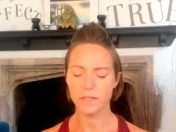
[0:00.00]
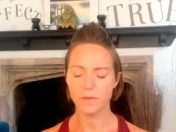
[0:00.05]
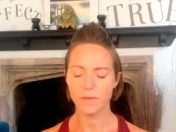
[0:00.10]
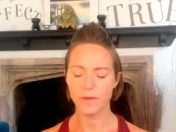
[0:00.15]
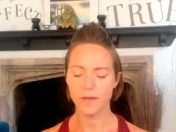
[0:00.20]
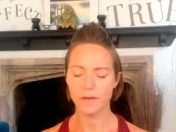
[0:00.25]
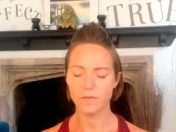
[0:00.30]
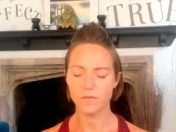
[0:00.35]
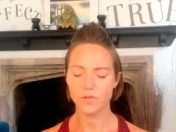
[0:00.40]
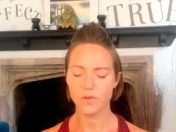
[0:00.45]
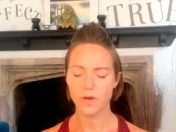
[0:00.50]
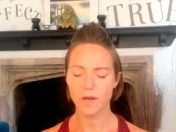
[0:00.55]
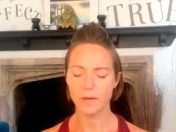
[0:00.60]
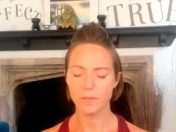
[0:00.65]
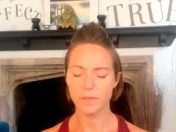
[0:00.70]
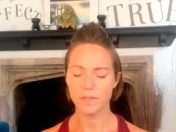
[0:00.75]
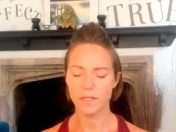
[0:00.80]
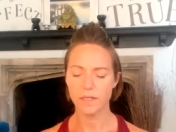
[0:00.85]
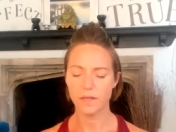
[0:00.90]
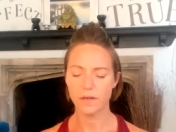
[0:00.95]
that we have
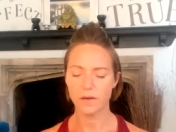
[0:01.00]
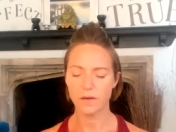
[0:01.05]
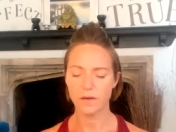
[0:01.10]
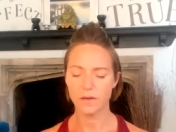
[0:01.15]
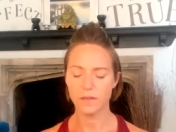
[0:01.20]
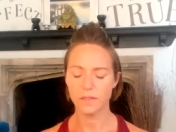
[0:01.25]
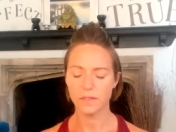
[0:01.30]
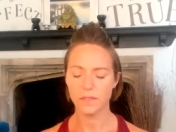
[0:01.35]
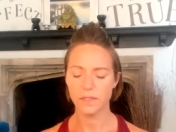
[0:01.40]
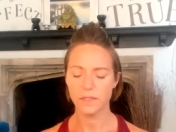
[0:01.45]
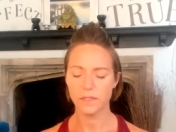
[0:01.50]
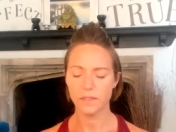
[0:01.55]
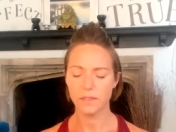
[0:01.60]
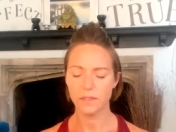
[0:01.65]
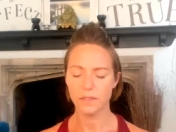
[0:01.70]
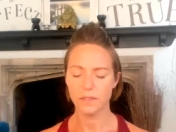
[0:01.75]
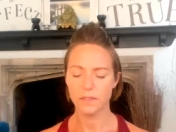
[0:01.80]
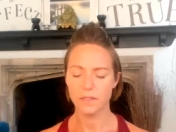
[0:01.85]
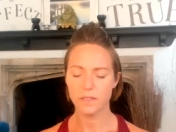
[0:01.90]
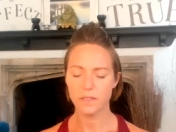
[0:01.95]
trapped in our
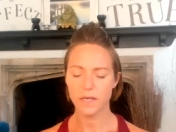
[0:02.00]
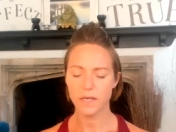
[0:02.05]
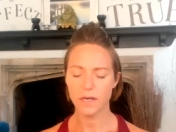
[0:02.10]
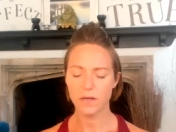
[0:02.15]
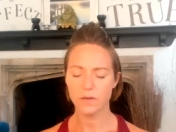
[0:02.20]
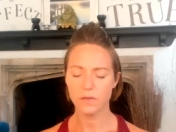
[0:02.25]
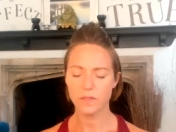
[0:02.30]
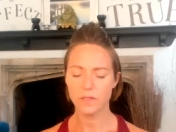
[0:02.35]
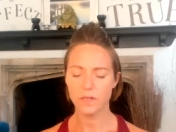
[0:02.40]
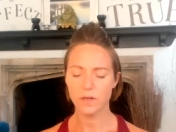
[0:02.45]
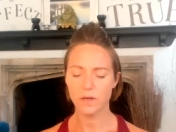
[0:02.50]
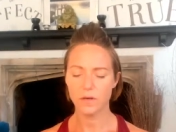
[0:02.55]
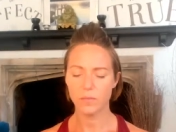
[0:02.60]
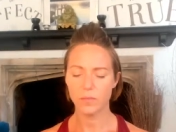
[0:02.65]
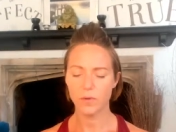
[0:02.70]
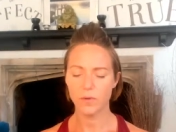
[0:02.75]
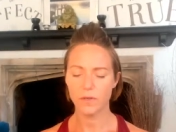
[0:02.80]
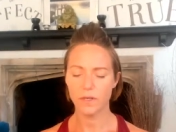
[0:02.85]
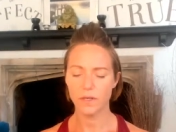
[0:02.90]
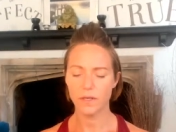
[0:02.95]
cells in our
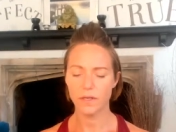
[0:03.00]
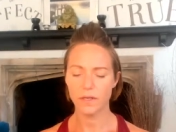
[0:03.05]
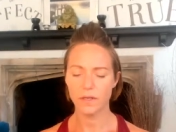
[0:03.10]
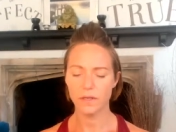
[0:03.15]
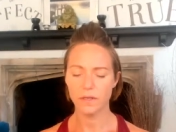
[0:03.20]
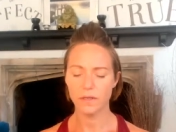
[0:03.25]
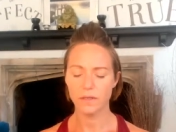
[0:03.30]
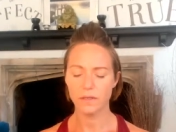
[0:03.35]
body,